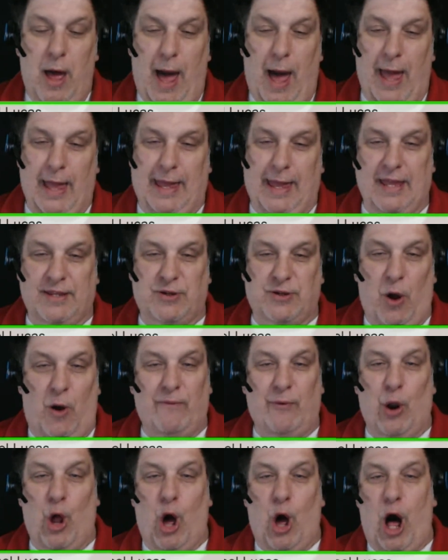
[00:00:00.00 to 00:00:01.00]
I guess
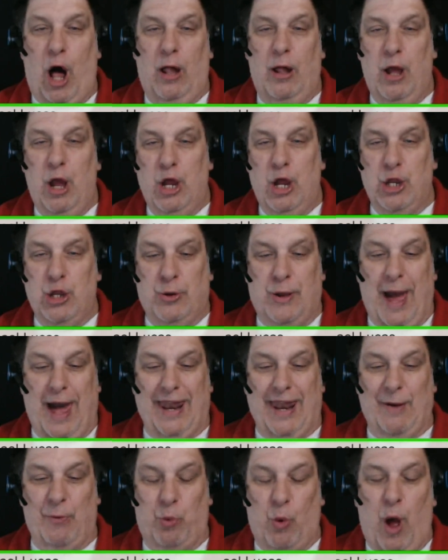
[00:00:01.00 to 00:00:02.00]
overall, you
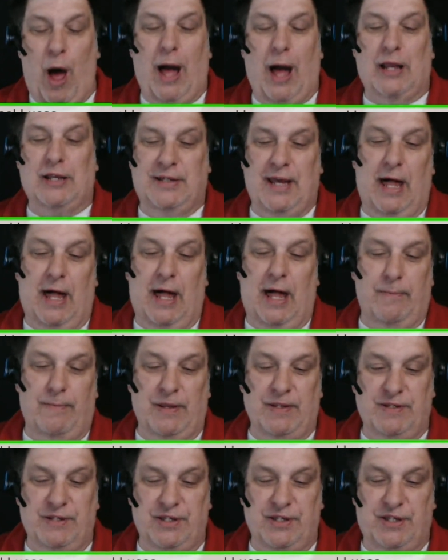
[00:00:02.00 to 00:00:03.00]
got a rock solid
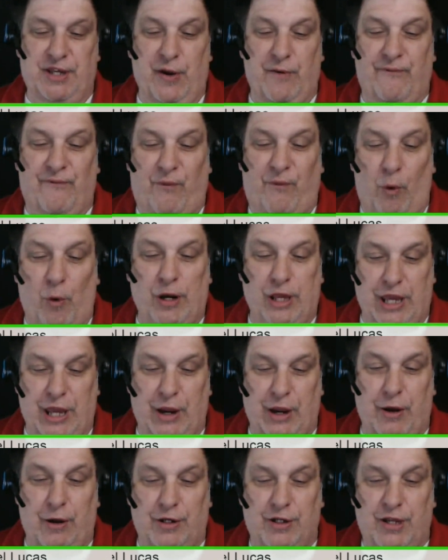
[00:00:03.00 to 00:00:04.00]
business here, 40
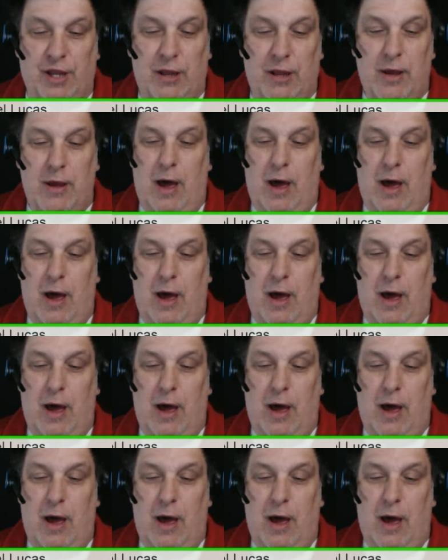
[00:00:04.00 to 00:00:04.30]
years.